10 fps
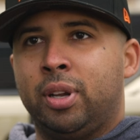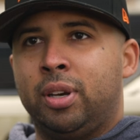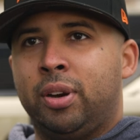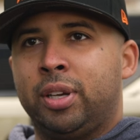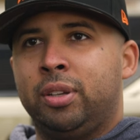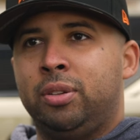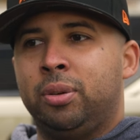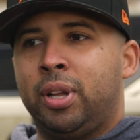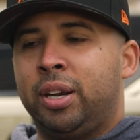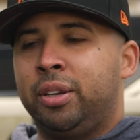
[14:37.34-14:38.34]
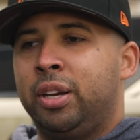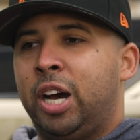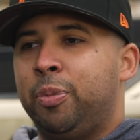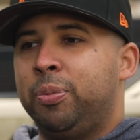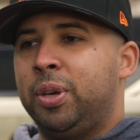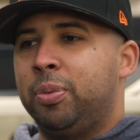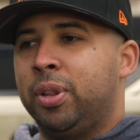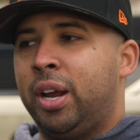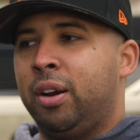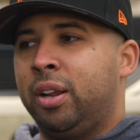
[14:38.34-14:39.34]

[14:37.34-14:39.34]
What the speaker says: you know, I could do a lot of good helping people there,